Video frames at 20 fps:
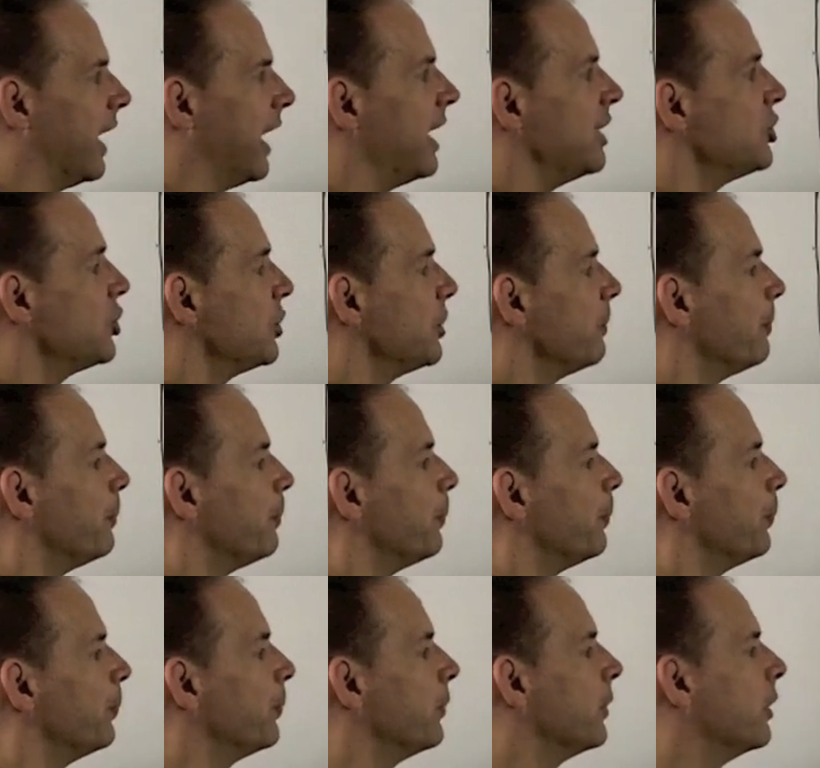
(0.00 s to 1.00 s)
h,
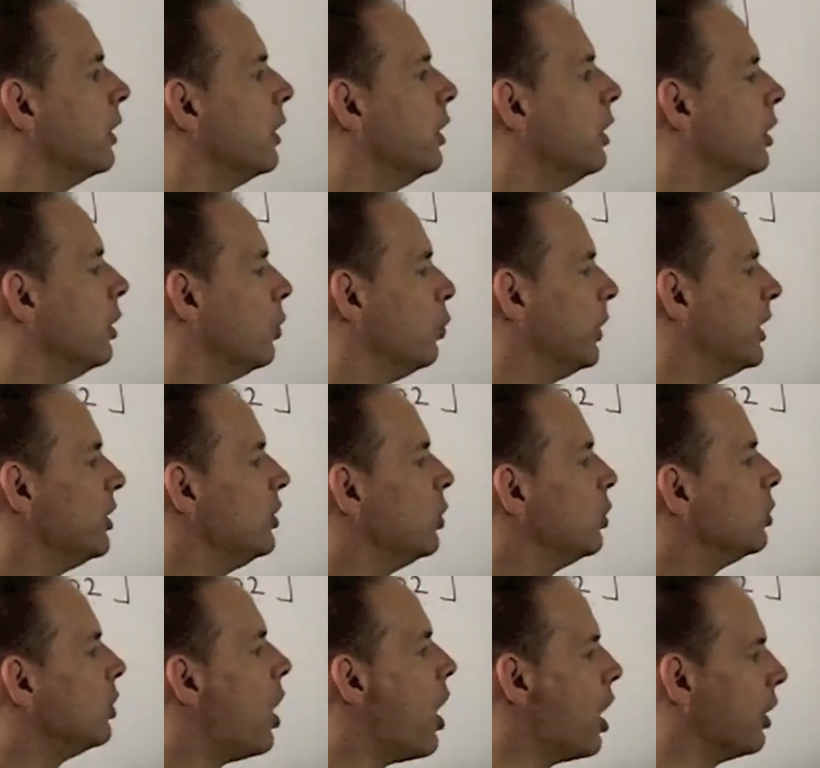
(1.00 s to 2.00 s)
we can
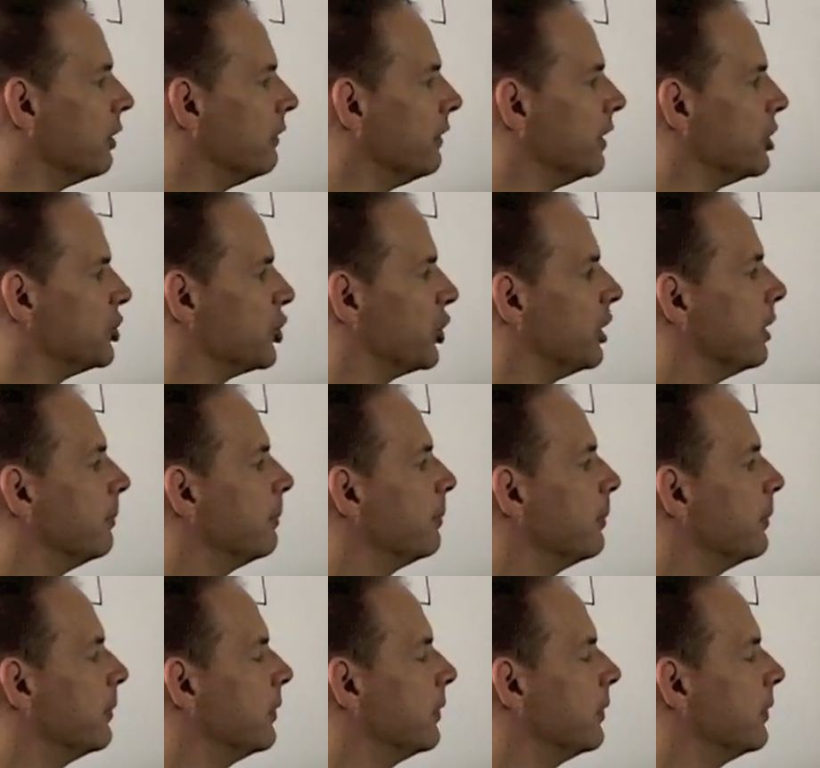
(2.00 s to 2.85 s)
do long division.